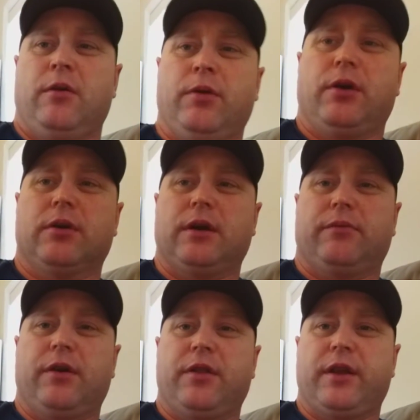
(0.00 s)
We all got
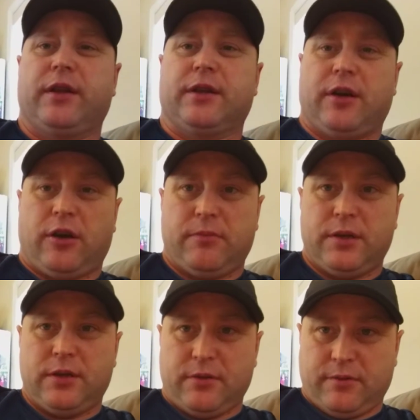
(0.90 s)
one thing in
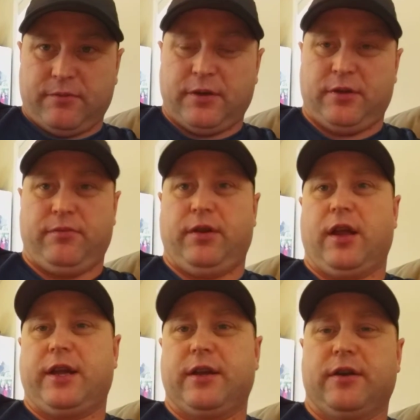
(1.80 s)
common, whether we
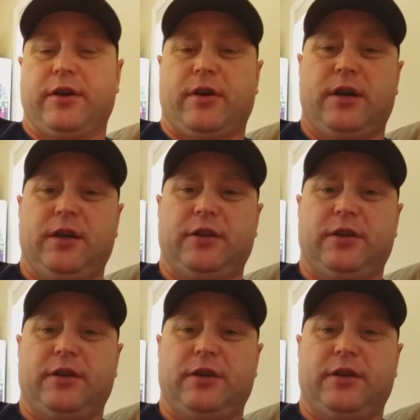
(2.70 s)
like it or not.